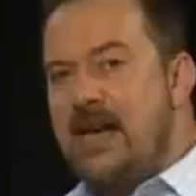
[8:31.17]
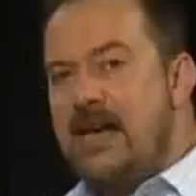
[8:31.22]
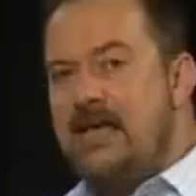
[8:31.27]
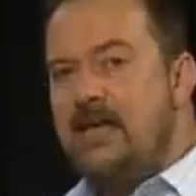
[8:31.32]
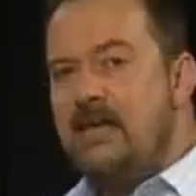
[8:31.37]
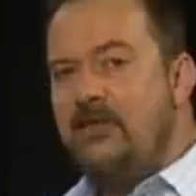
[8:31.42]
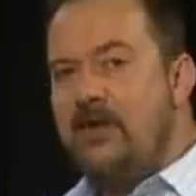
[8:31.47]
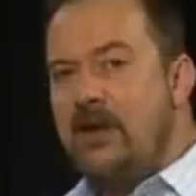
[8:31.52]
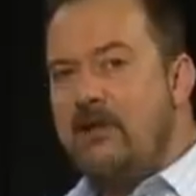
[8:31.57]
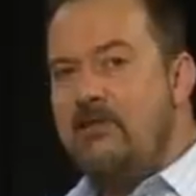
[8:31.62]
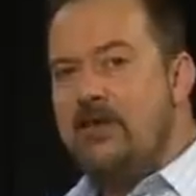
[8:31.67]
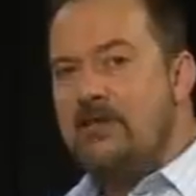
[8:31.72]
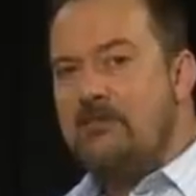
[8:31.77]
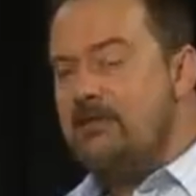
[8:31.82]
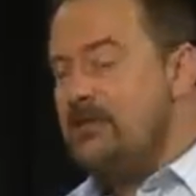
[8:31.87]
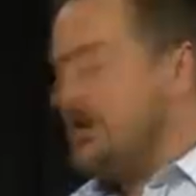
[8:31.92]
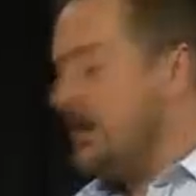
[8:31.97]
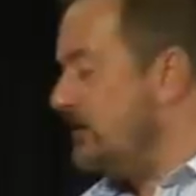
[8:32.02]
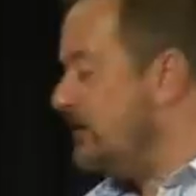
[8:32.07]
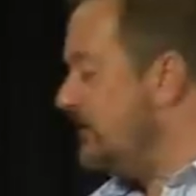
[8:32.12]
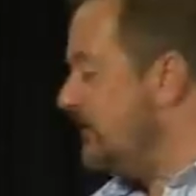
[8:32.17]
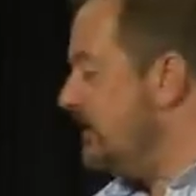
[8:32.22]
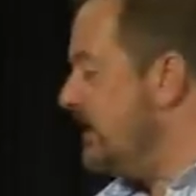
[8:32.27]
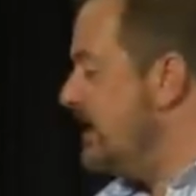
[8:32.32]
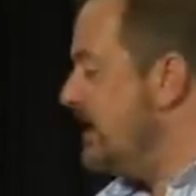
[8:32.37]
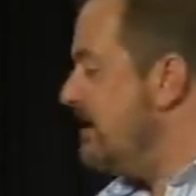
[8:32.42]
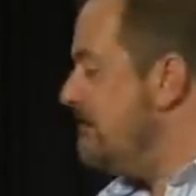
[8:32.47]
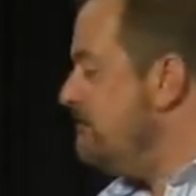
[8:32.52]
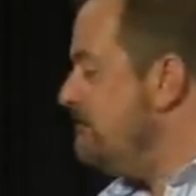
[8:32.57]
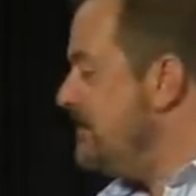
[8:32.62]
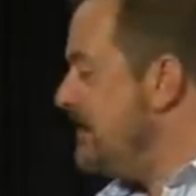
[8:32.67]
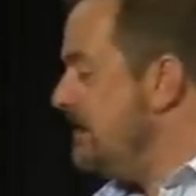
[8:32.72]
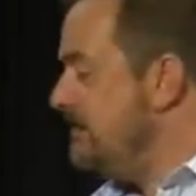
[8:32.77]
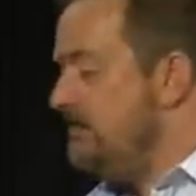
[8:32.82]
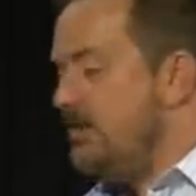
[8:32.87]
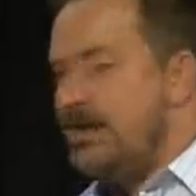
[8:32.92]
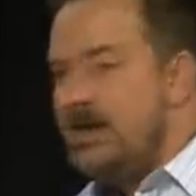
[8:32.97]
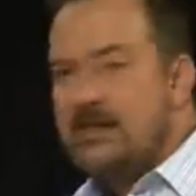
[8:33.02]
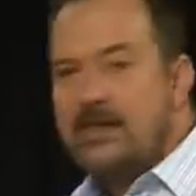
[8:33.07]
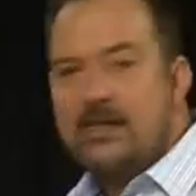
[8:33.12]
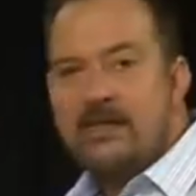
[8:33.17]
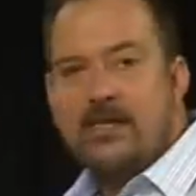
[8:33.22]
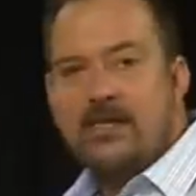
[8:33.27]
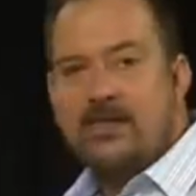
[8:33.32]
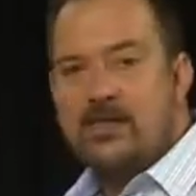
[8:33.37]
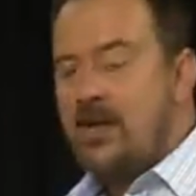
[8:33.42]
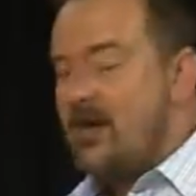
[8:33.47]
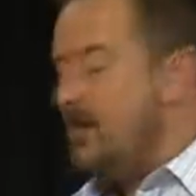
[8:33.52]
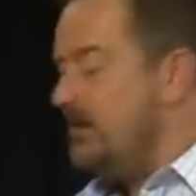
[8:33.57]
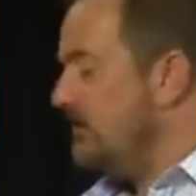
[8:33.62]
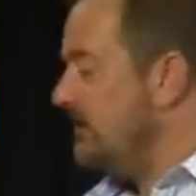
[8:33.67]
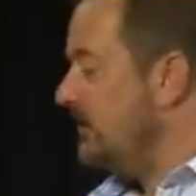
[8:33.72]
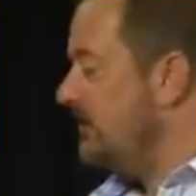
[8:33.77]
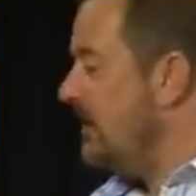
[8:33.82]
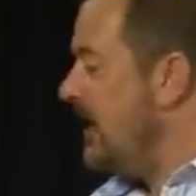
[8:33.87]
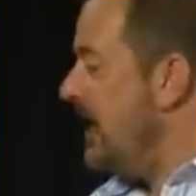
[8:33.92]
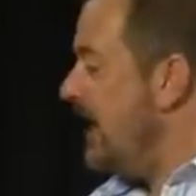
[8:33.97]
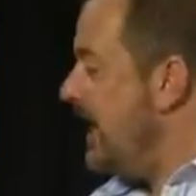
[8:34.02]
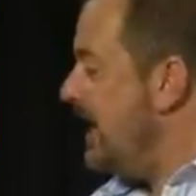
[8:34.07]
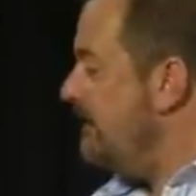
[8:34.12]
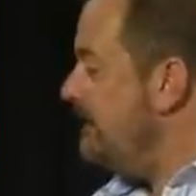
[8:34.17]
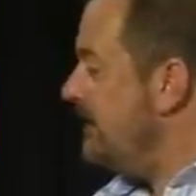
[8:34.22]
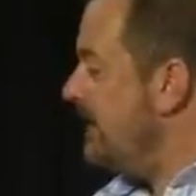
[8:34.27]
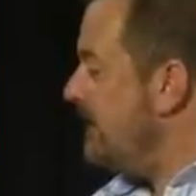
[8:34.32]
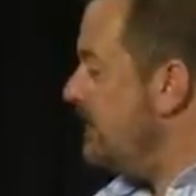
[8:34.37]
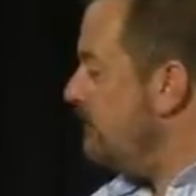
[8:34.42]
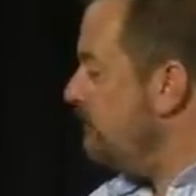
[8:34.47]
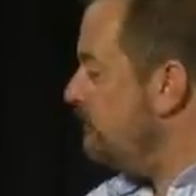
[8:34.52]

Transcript: interference rejection minimizes the chance of having